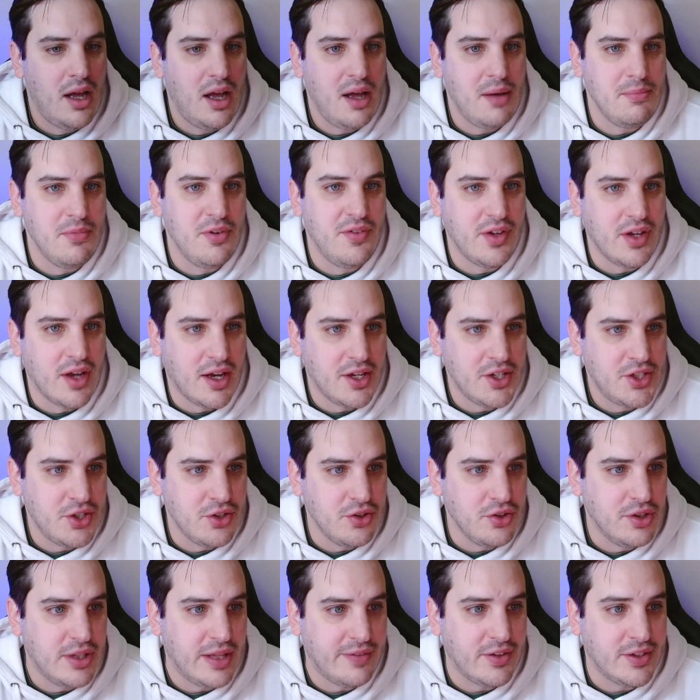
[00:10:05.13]
Moving on
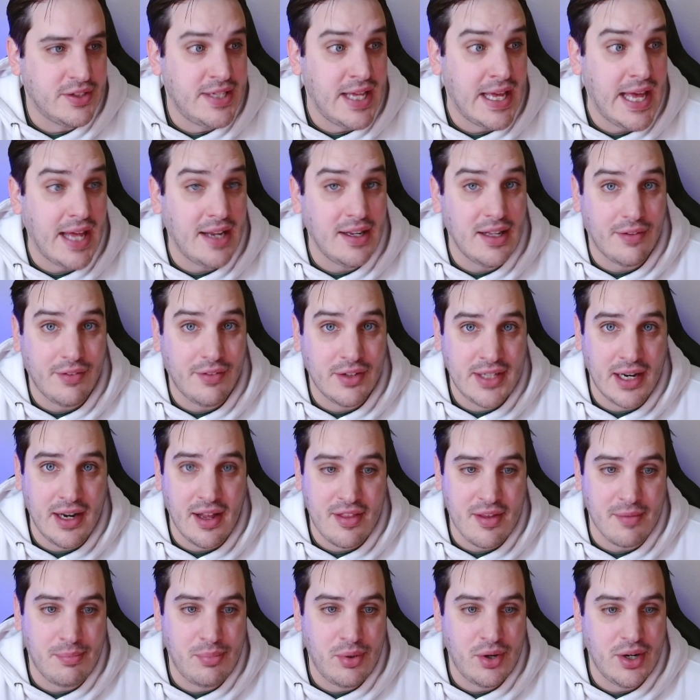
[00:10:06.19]
to level 10. Level 10
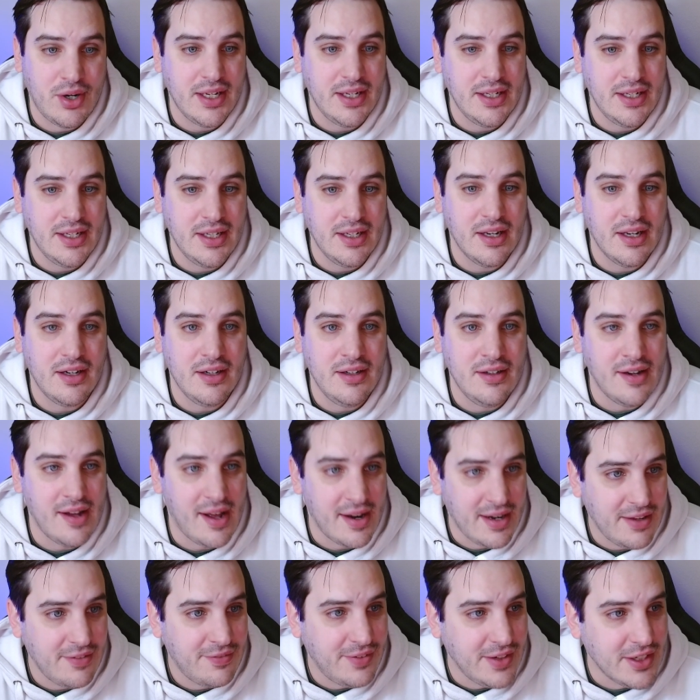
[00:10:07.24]
is a pretty
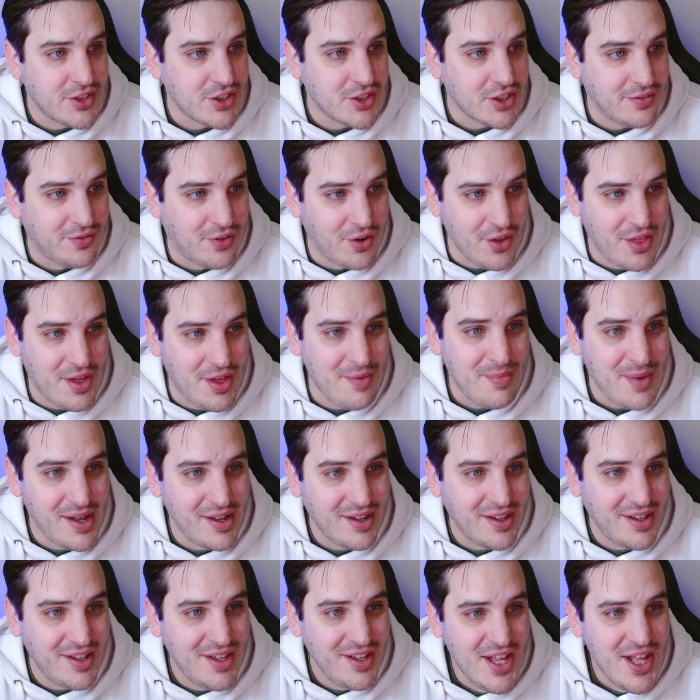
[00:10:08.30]
nutty feature for the
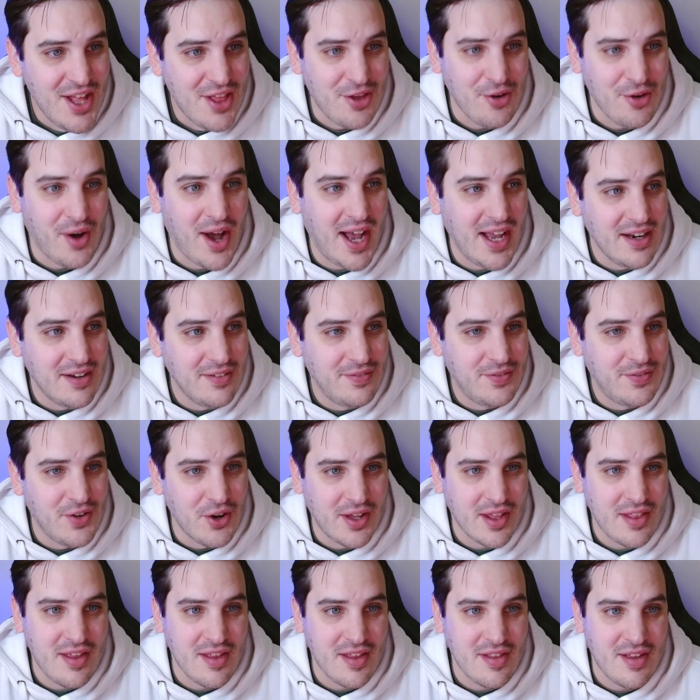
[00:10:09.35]
monk. So heightened
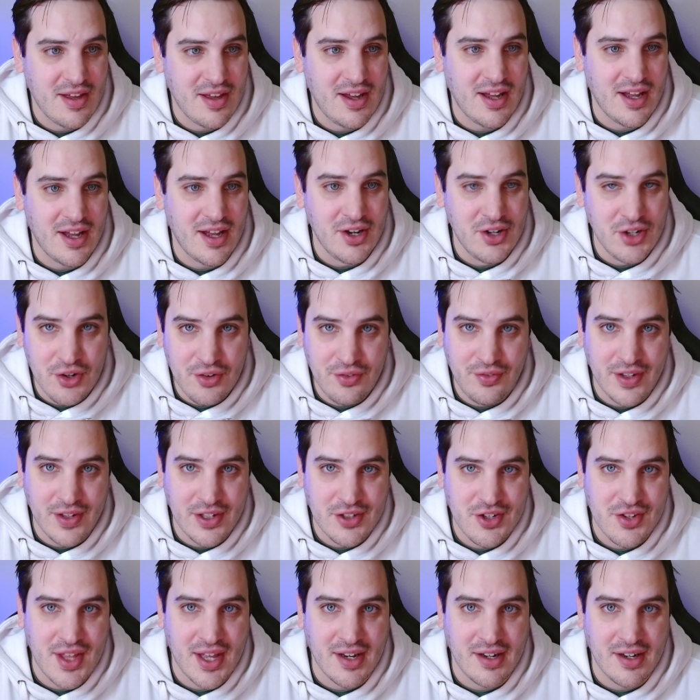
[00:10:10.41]
focus is a new
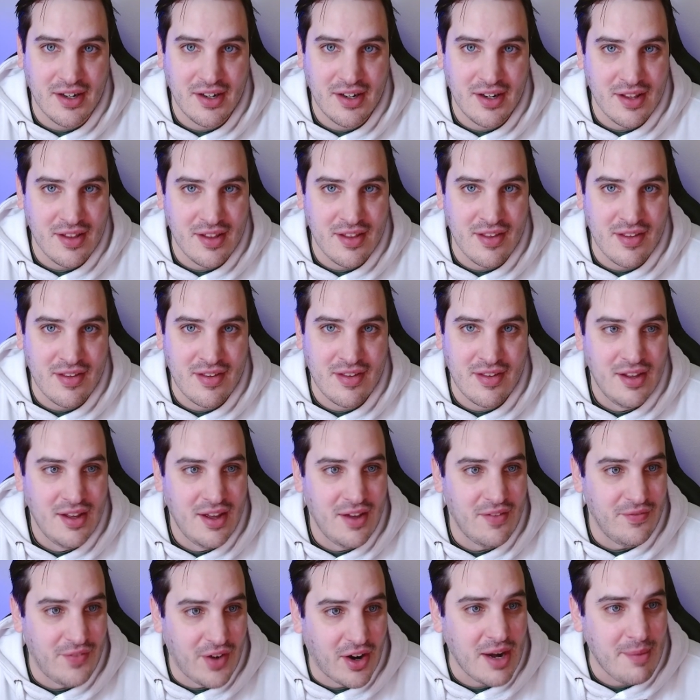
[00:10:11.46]
feature that is
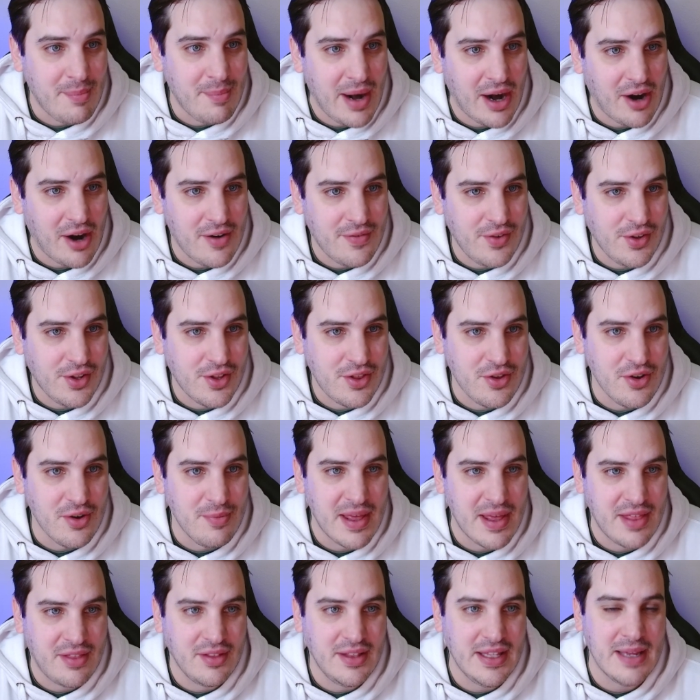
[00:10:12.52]
very powerful. So it
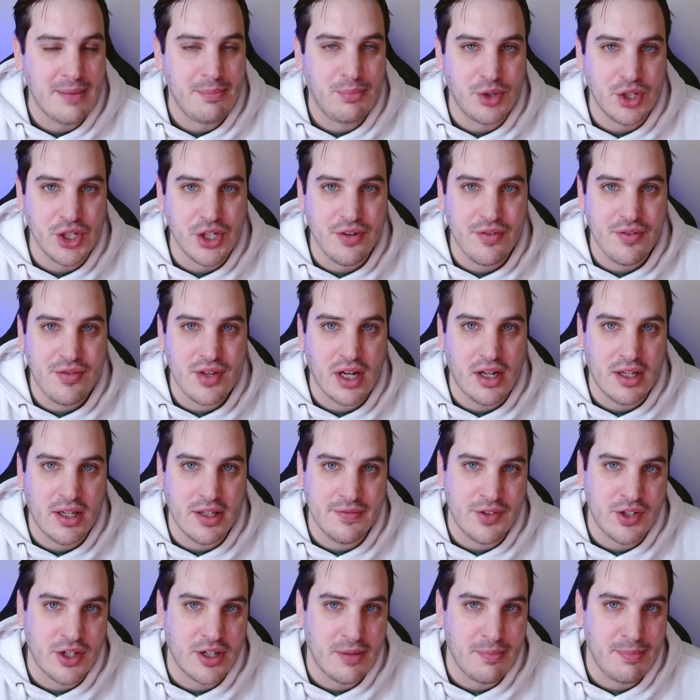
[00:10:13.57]
basically improves all
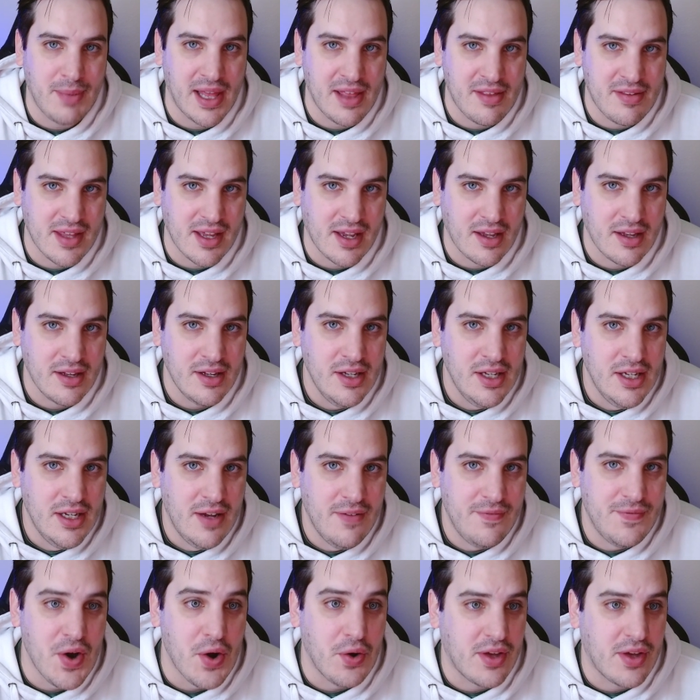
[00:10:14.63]
of your basic
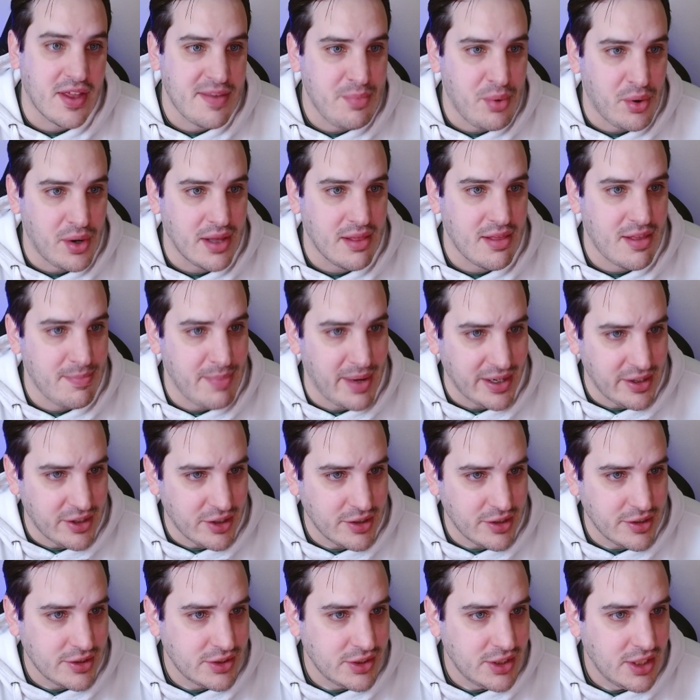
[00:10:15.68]
focus point
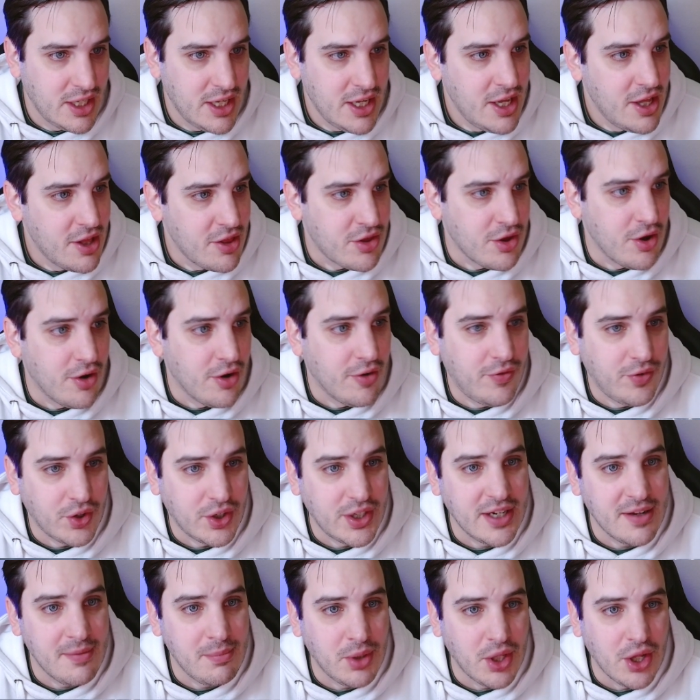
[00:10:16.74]
spenders. So
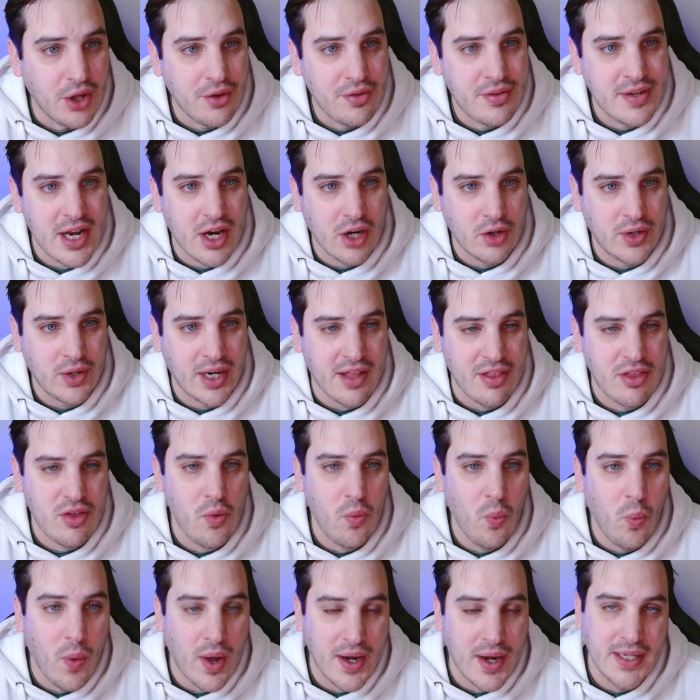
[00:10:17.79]
Flurry of Blows now grants
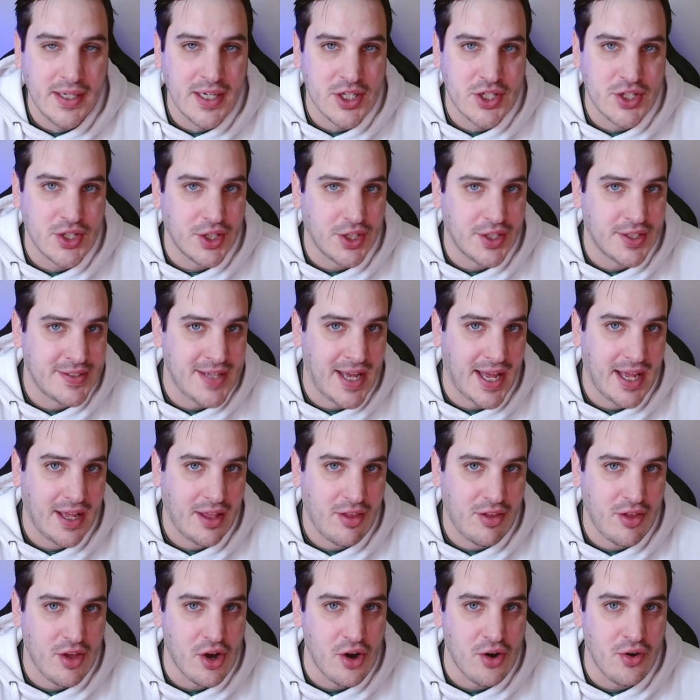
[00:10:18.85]
1 additional attack.
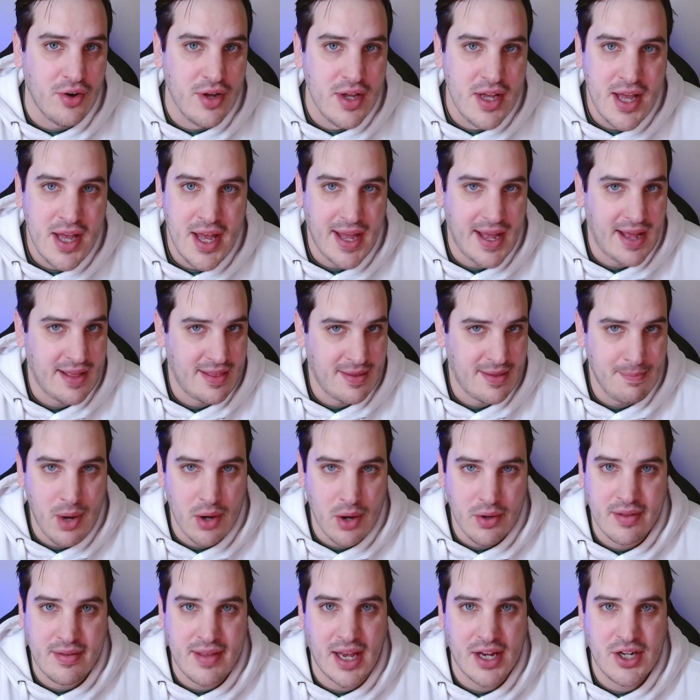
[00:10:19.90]
So as a
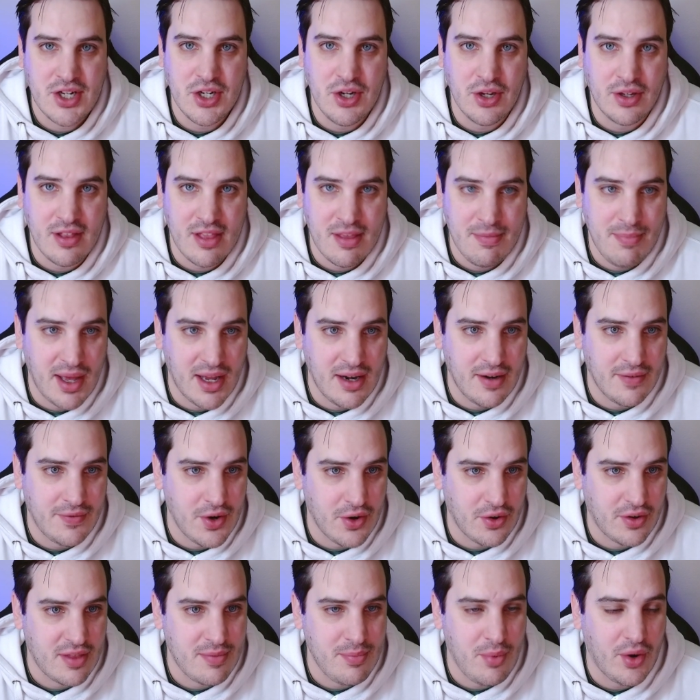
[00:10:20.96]
bonus action, you can spend a
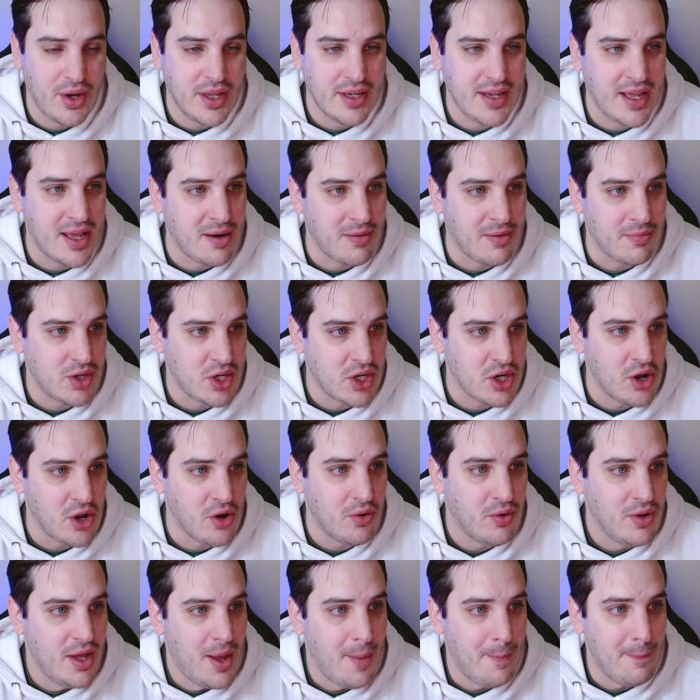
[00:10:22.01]
focus point and,
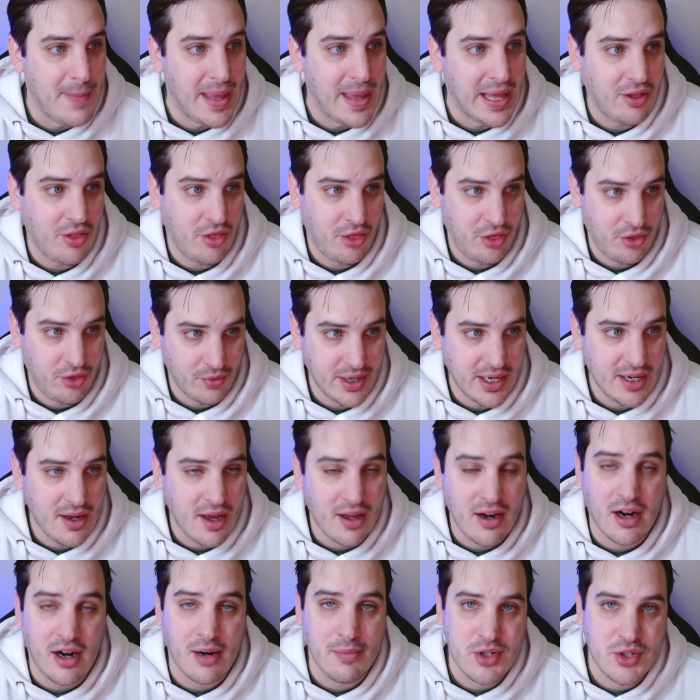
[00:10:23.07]
make 3
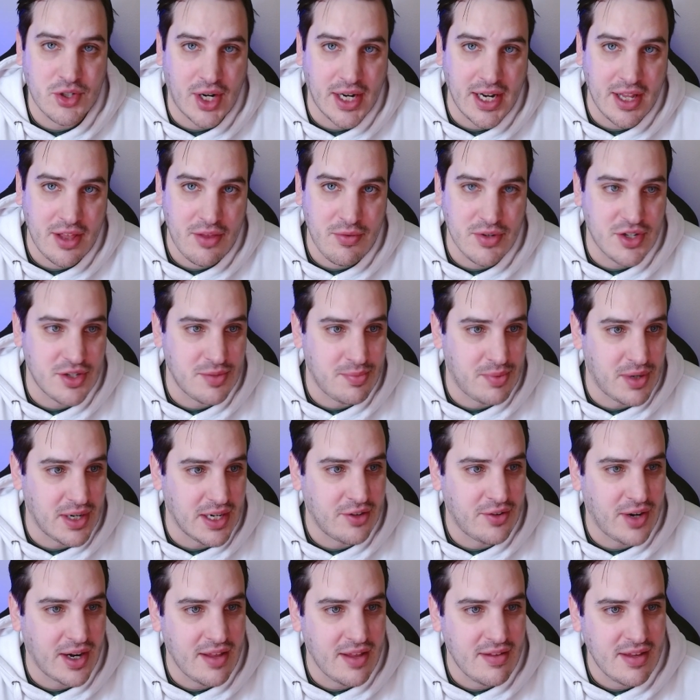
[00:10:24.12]
unarmed strikes, which is pretty
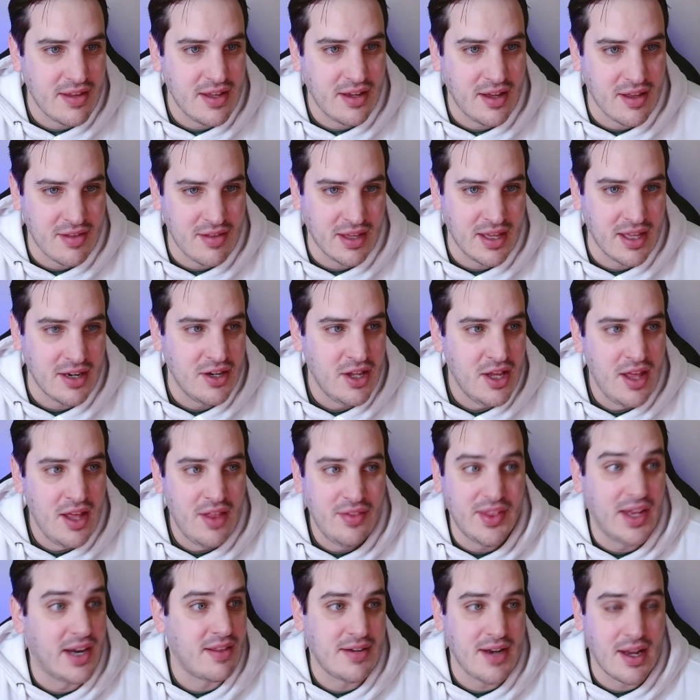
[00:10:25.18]
crazy because, again,
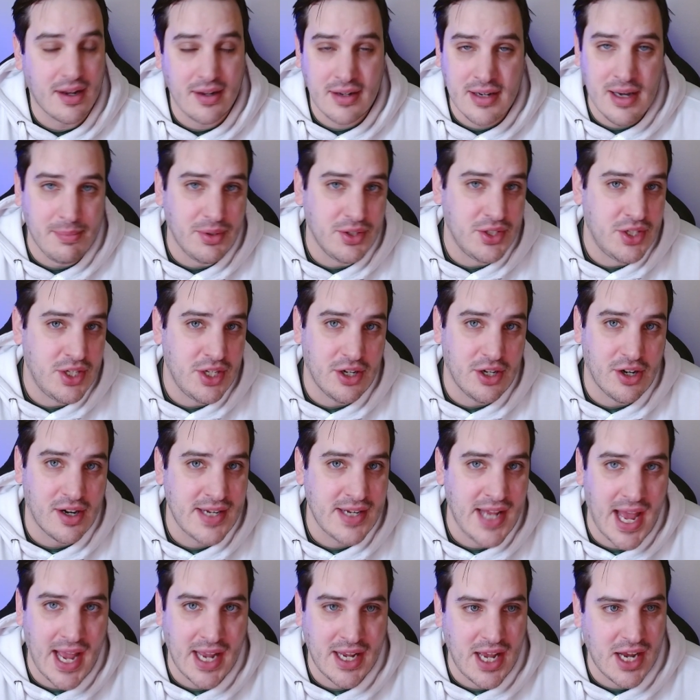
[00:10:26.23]
that is not coupled to your
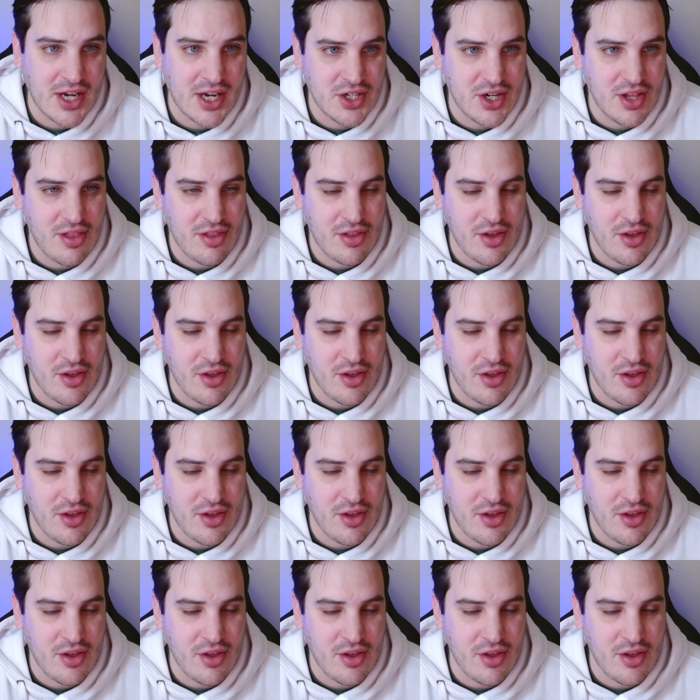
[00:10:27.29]
attack action.